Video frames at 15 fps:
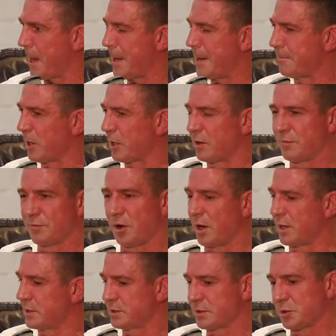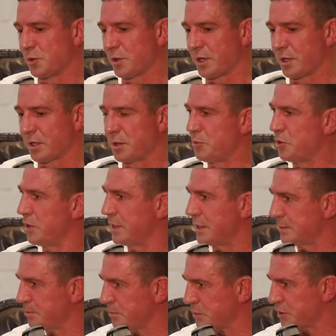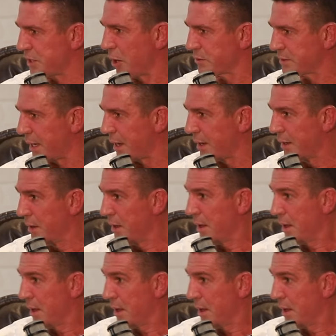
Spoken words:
I got invited to talk at a community shelter,